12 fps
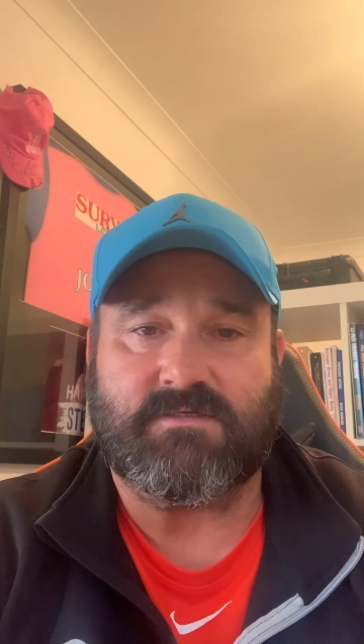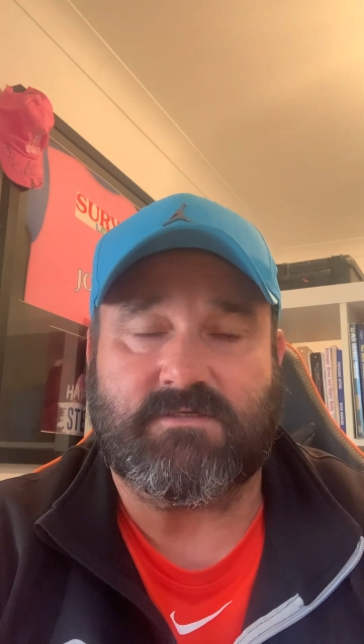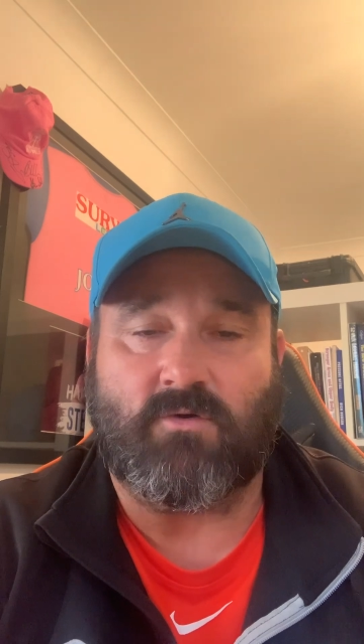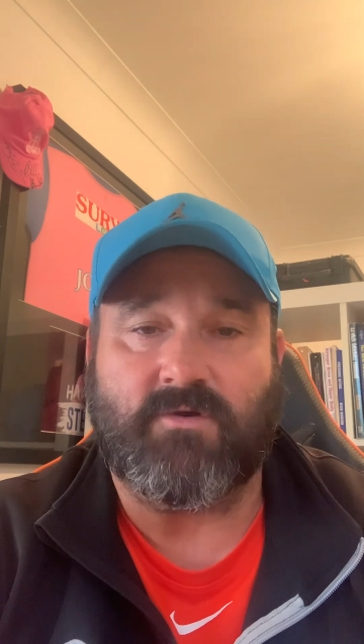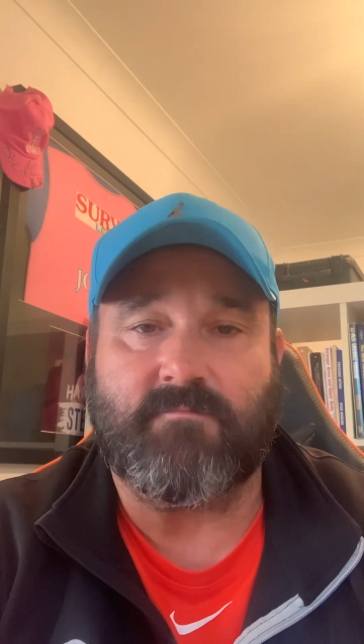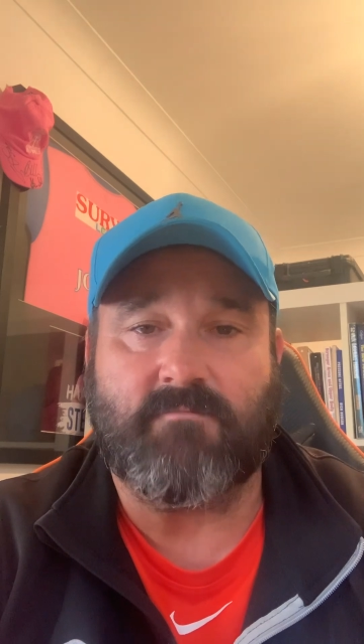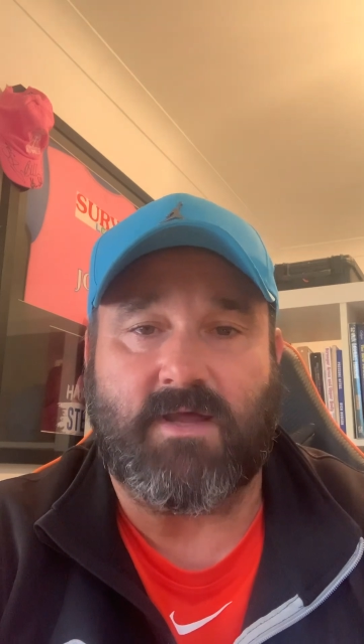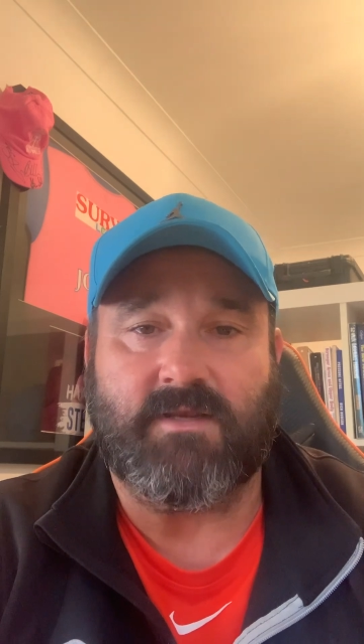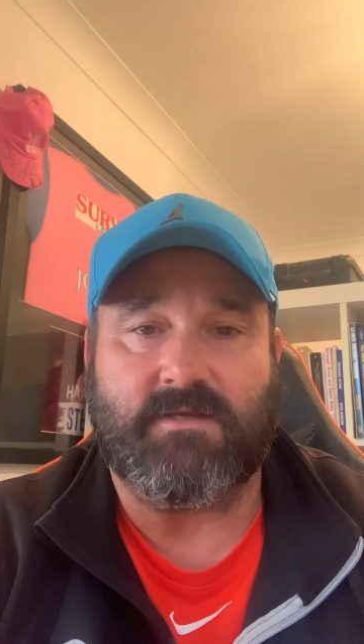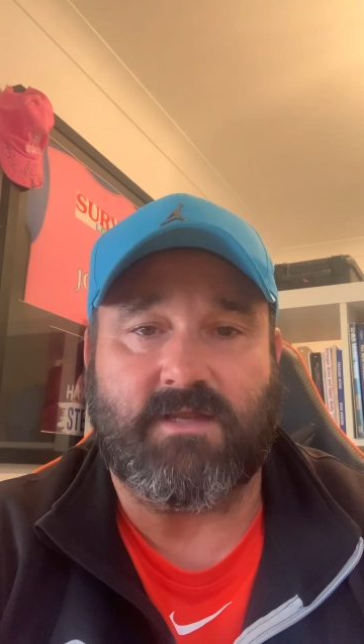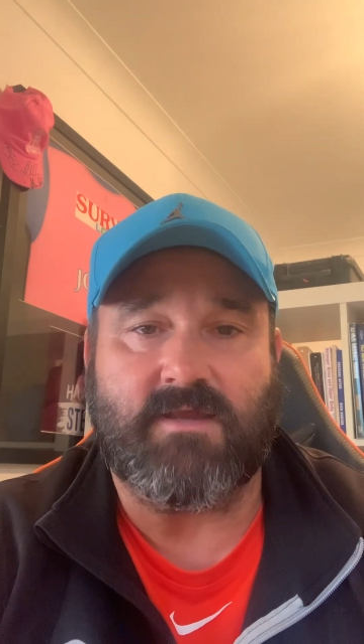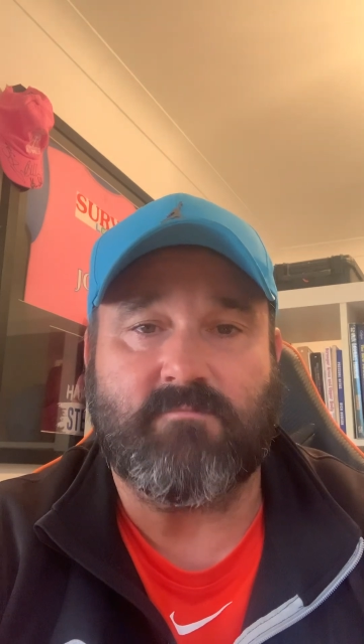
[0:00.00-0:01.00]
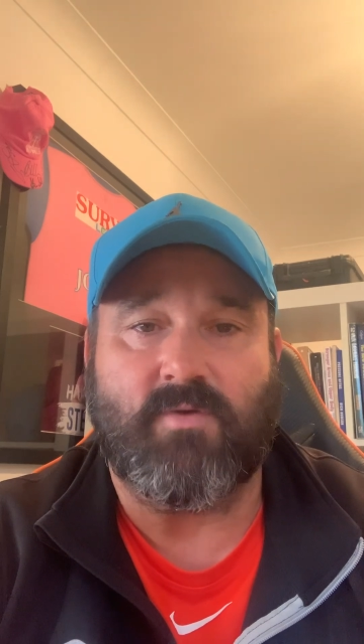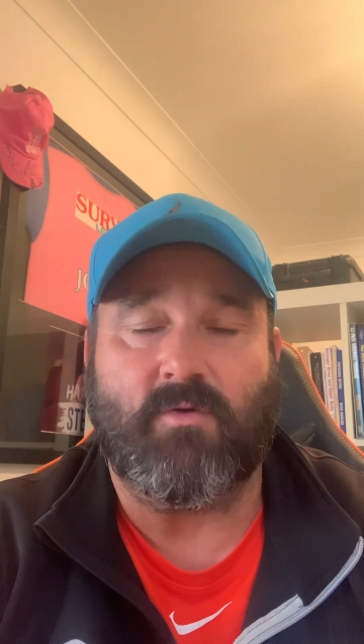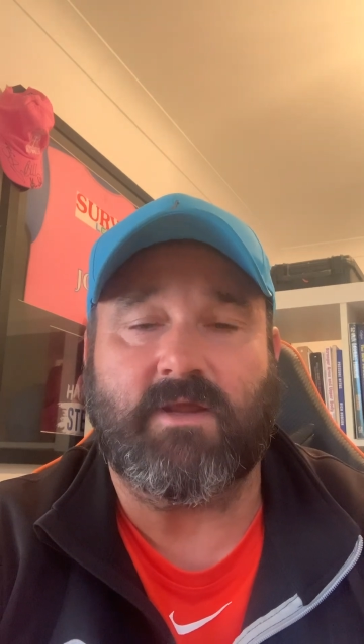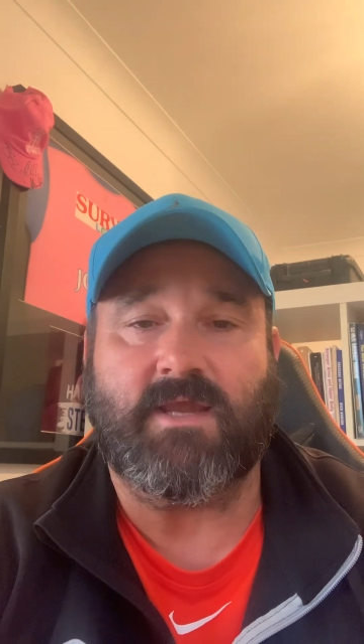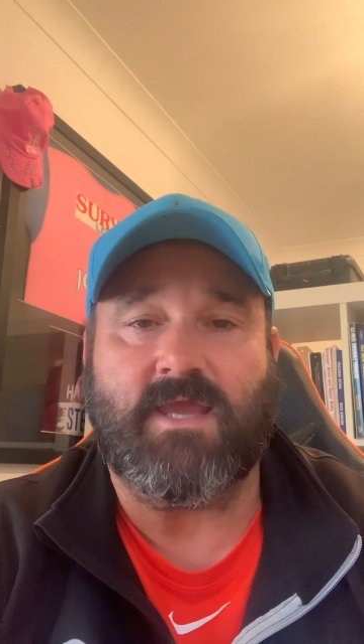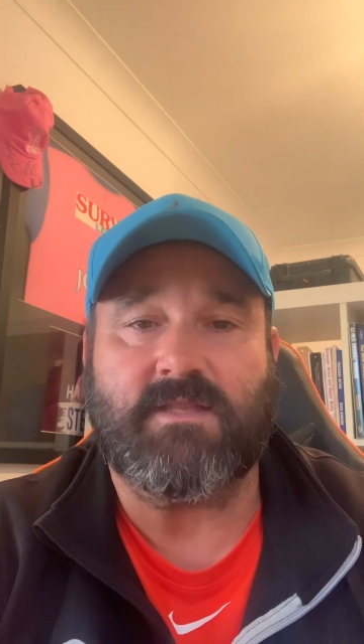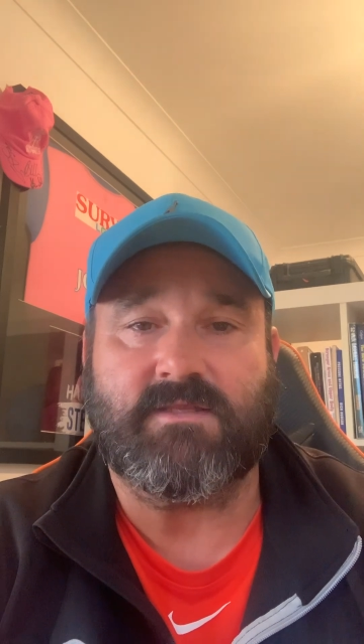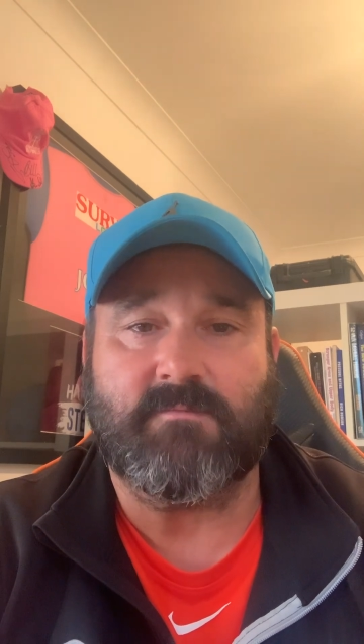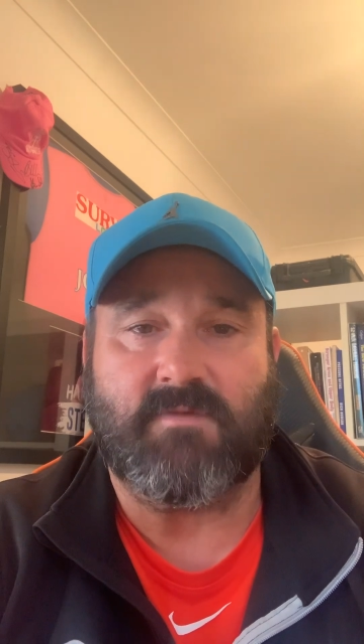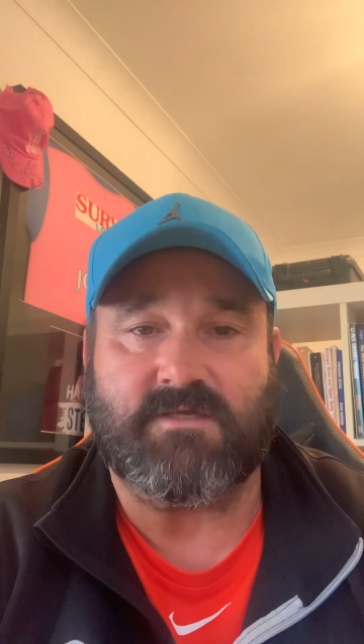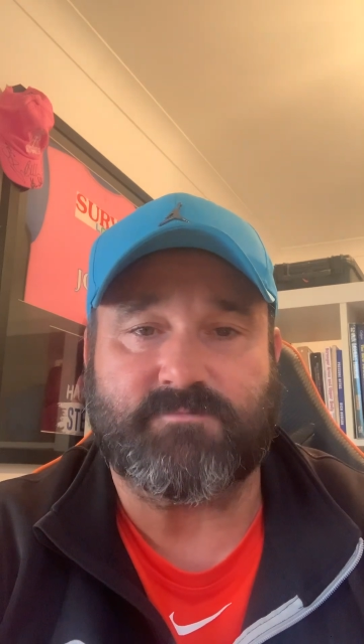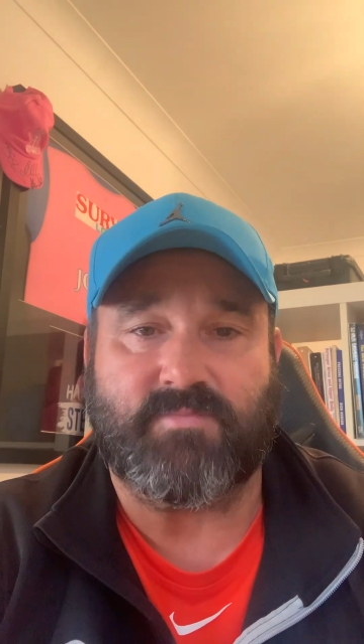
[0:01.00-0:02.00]
on a Monday bowling 80
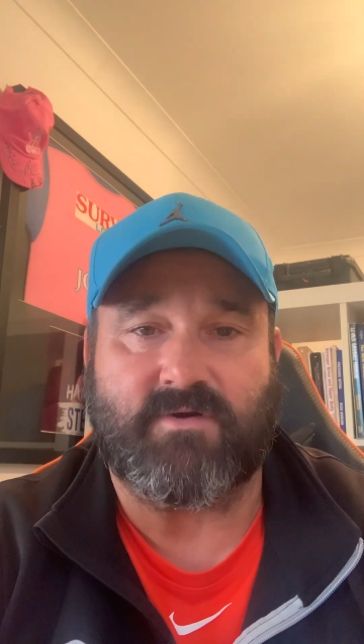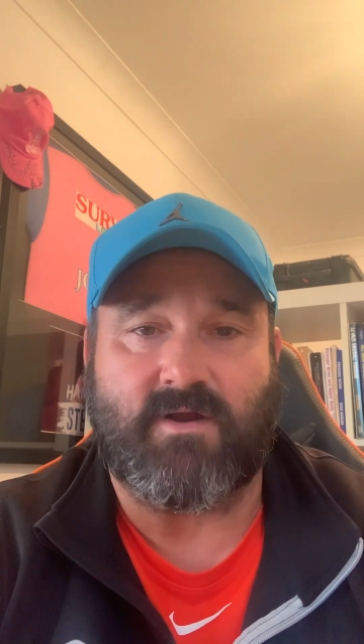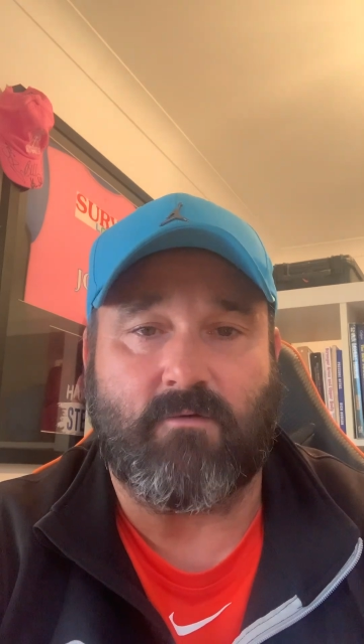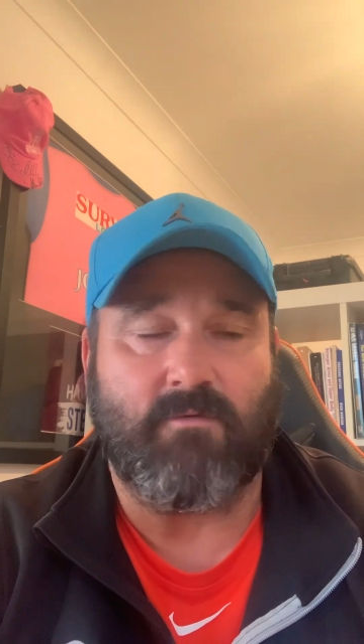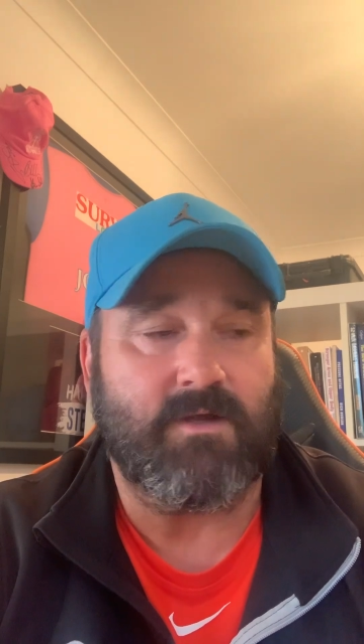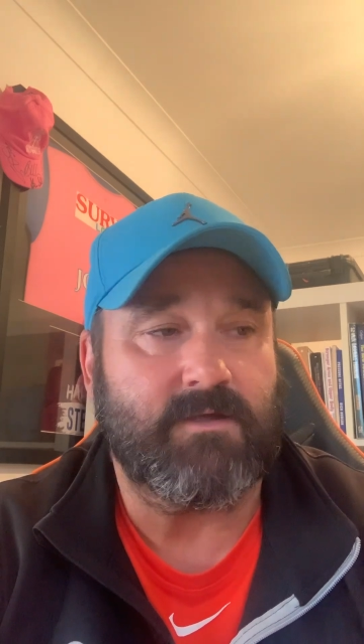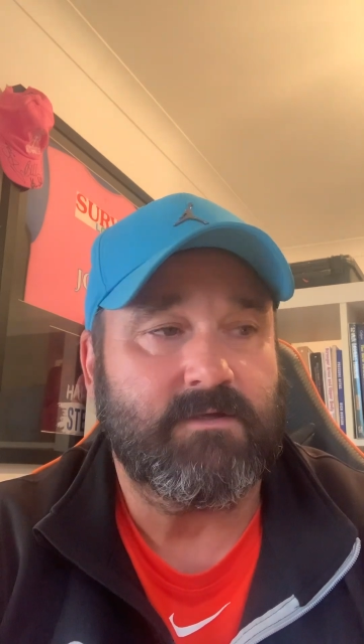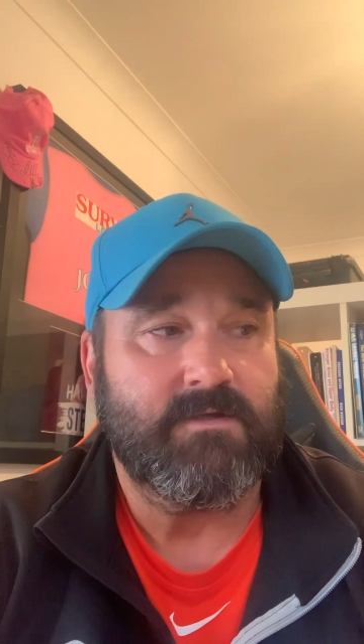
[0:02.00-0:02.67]
miles per hour,